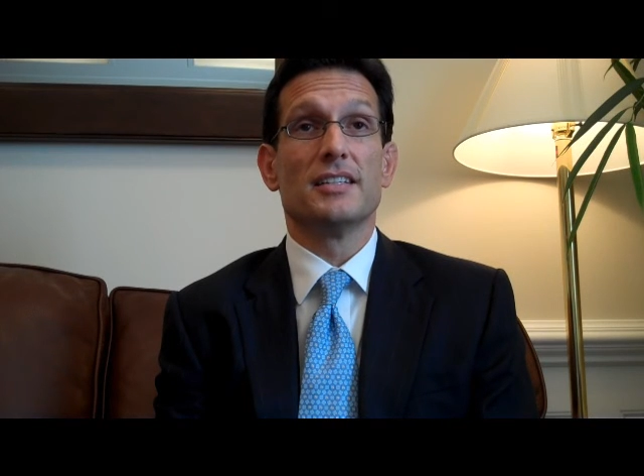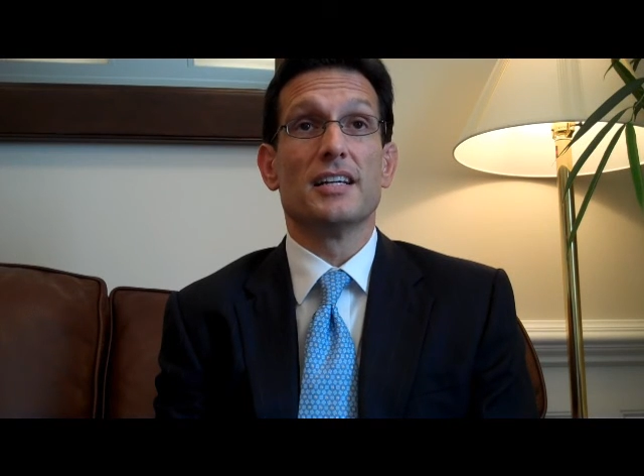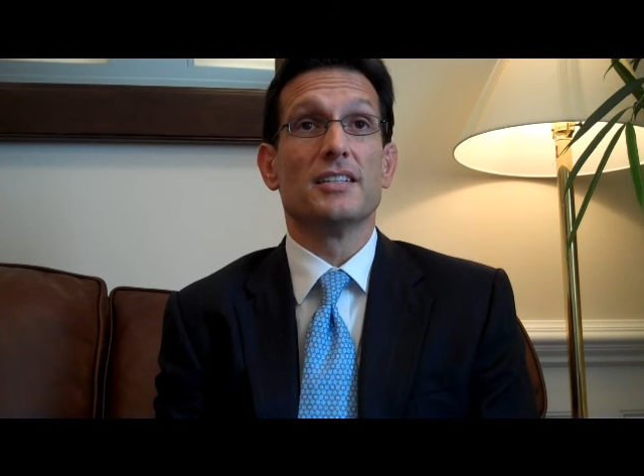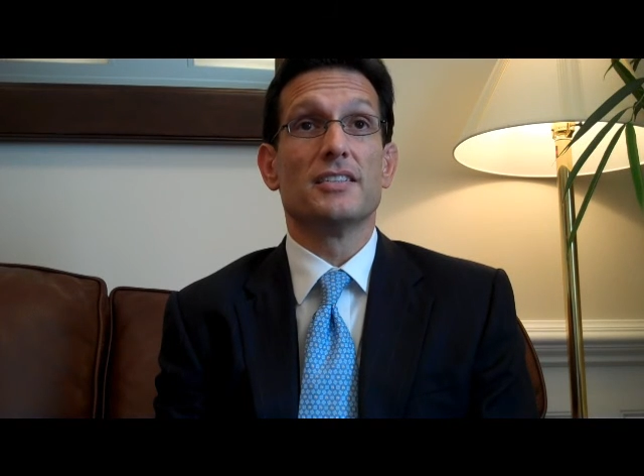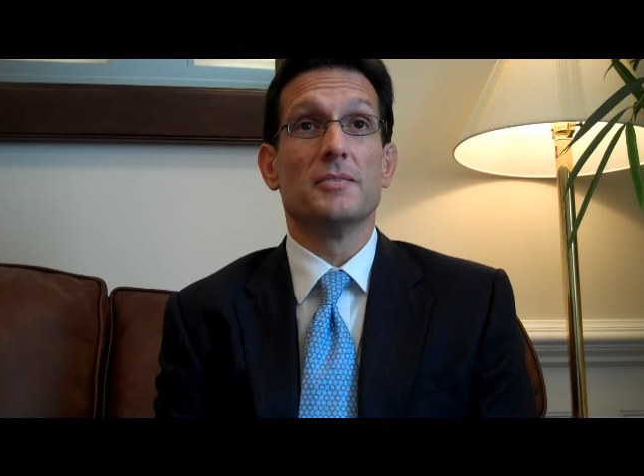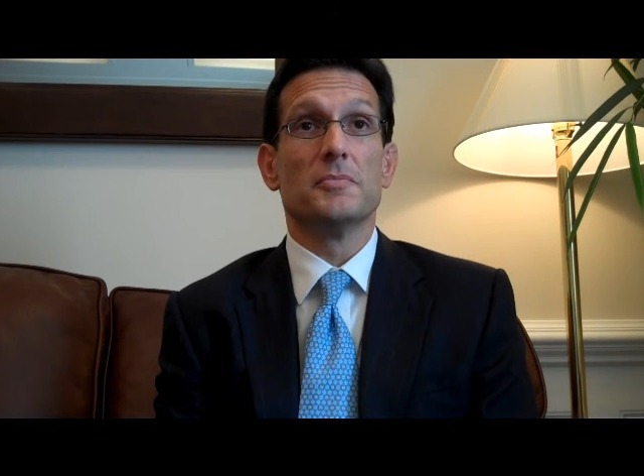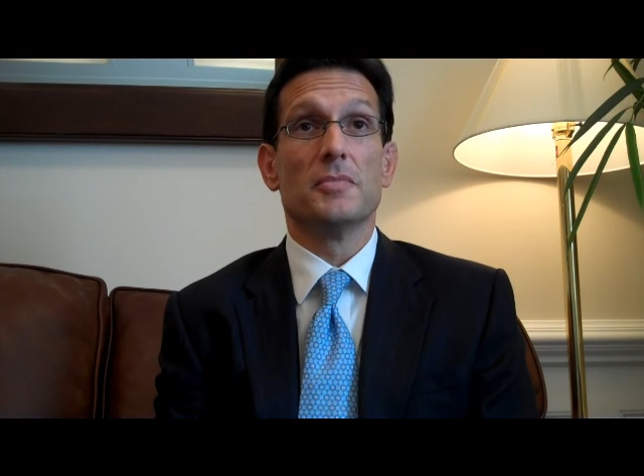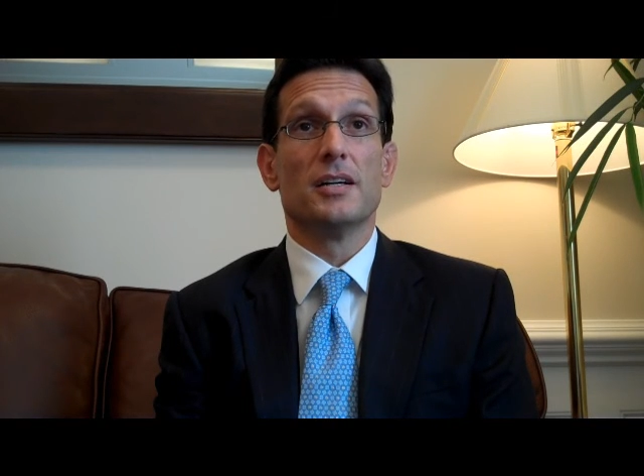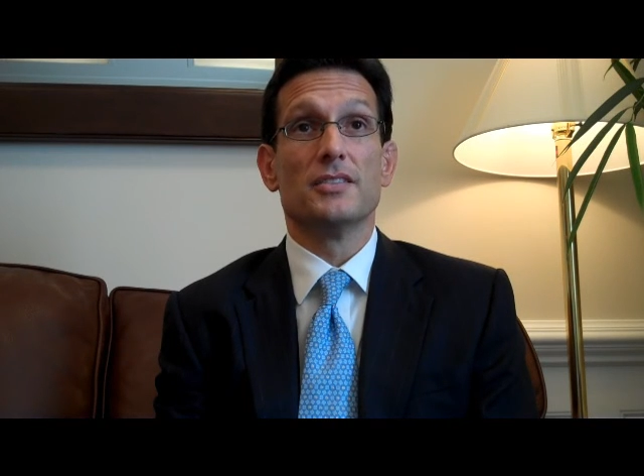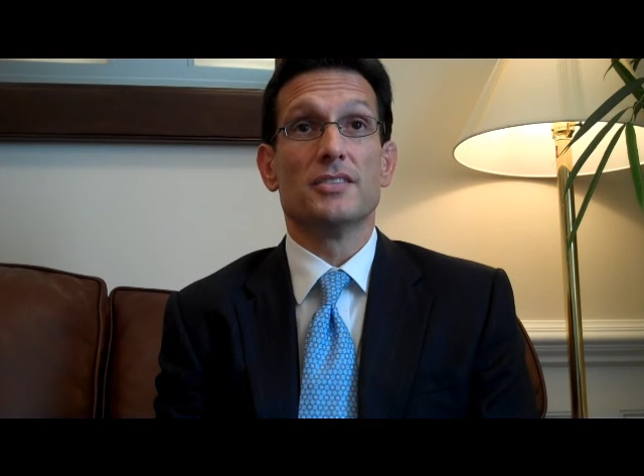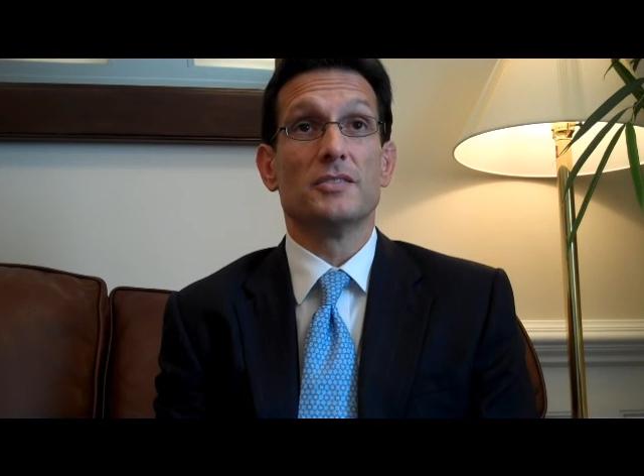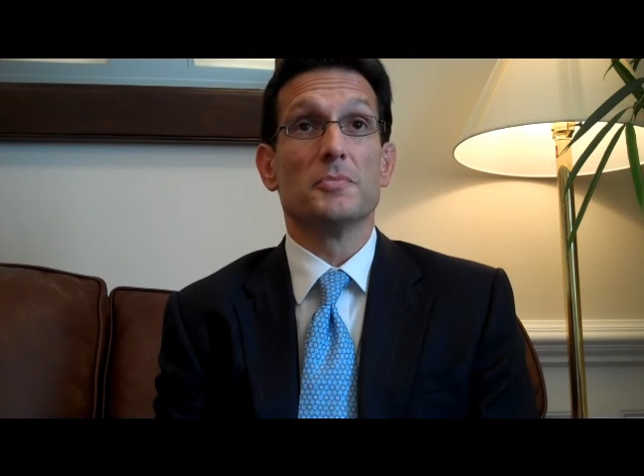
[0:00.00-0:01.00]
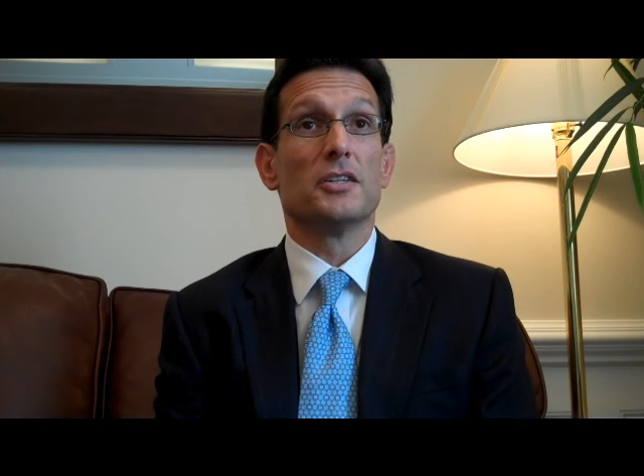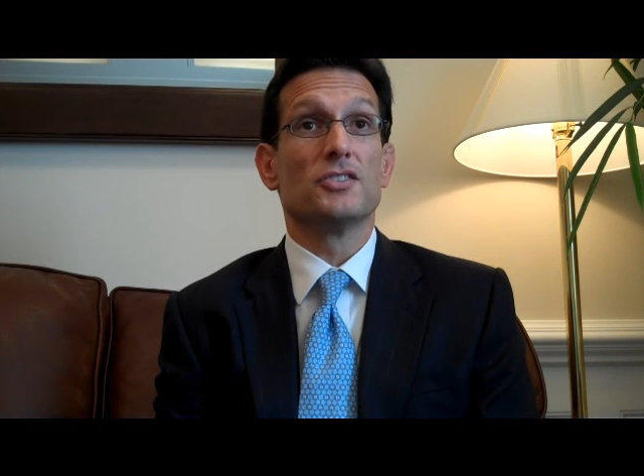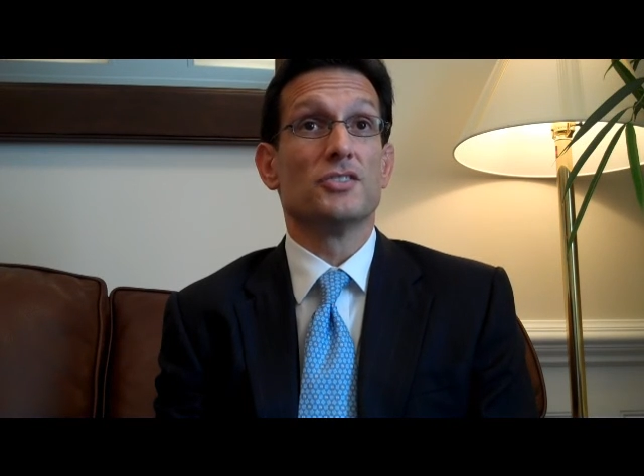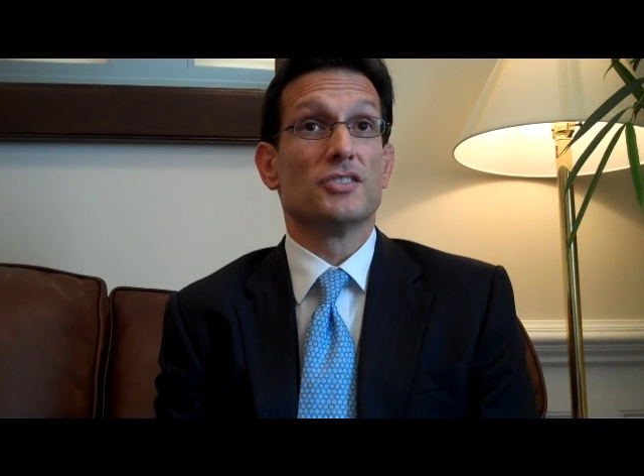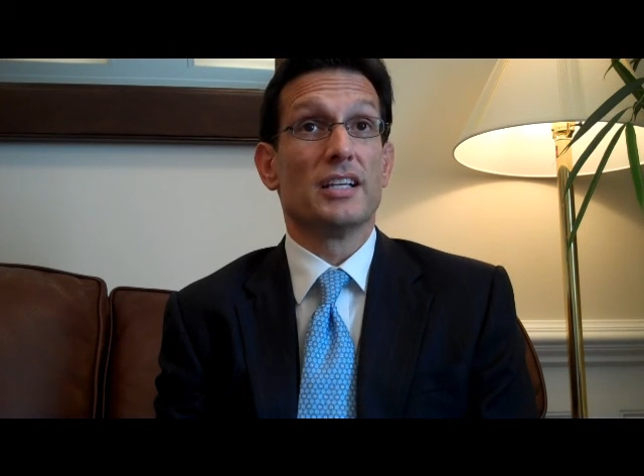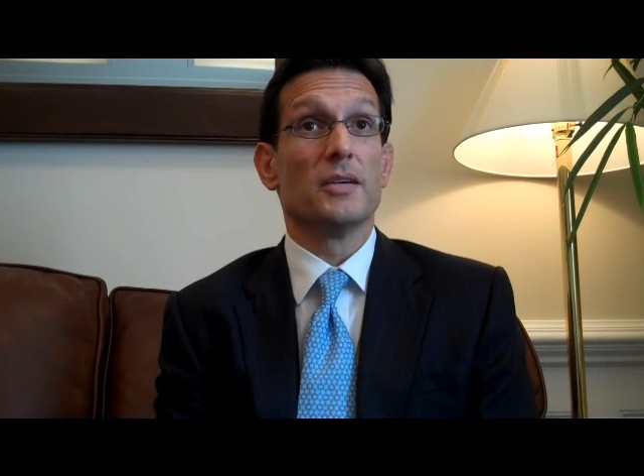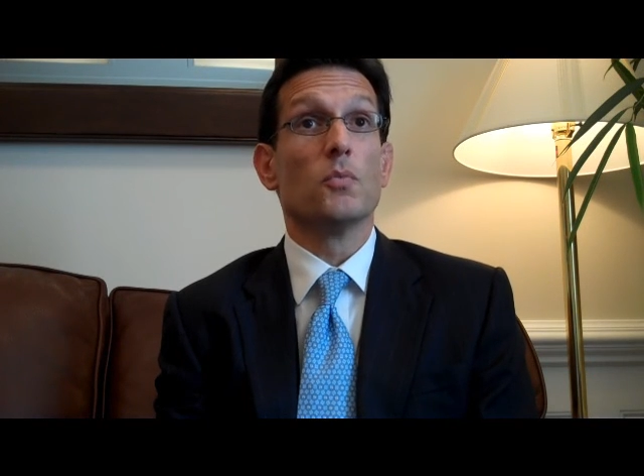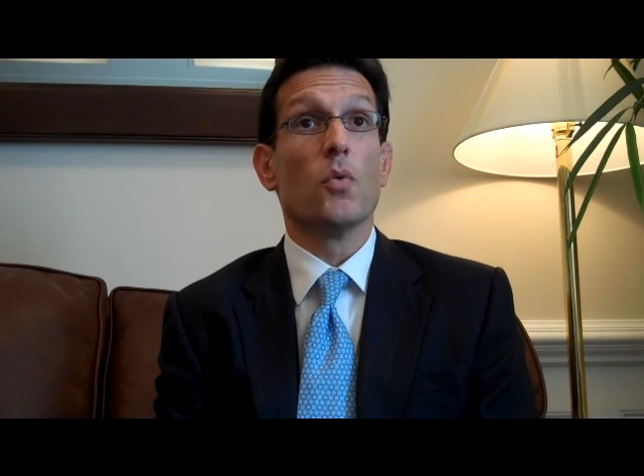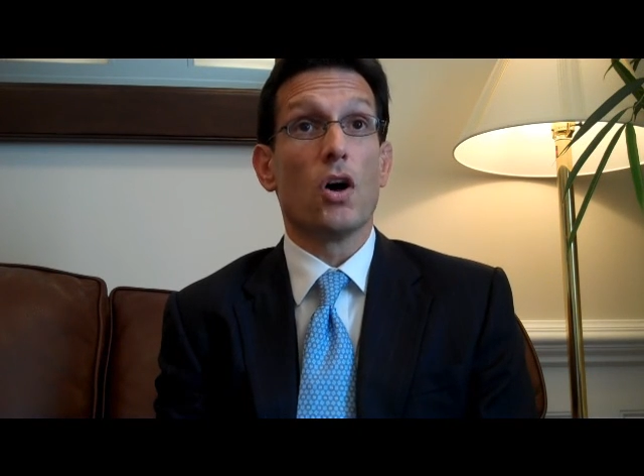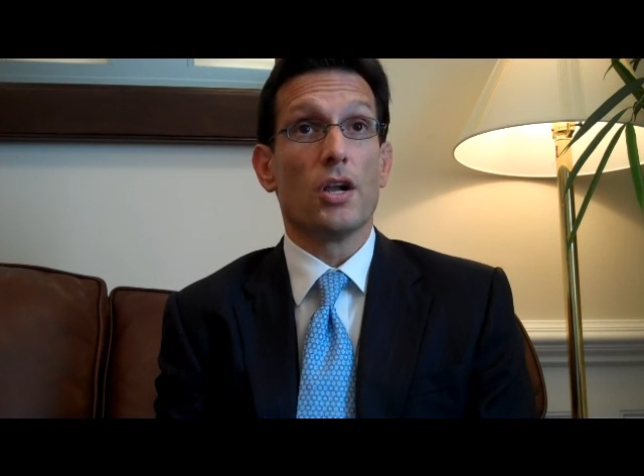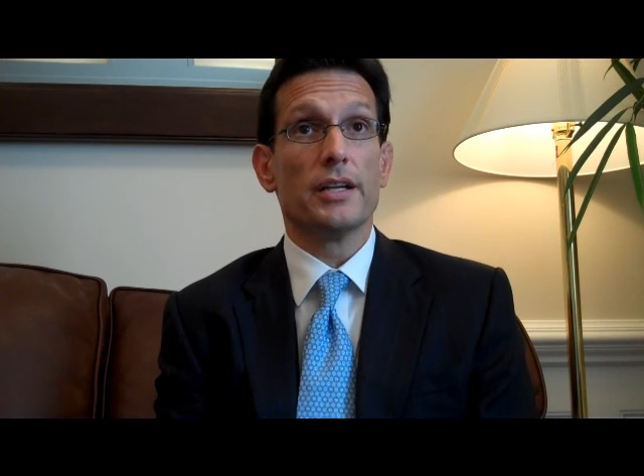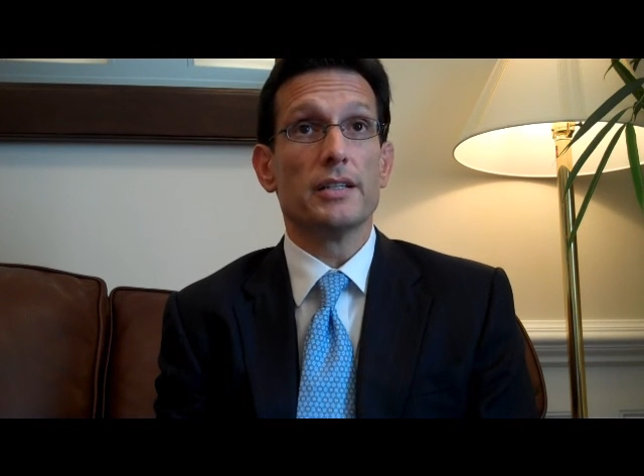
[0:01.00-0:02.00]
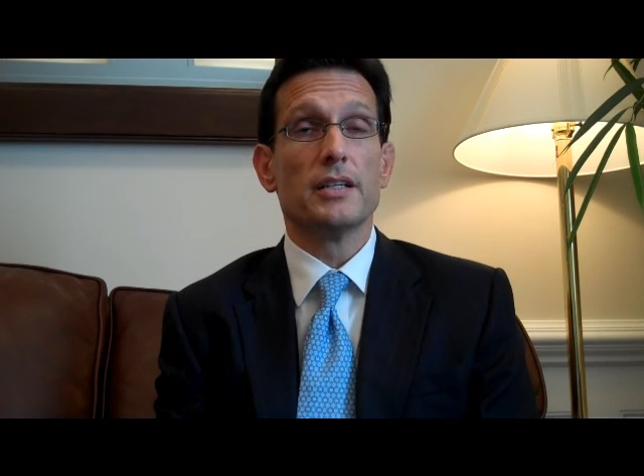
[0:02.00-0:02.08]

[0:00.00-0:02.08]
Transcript: 19 months as much as they wanted.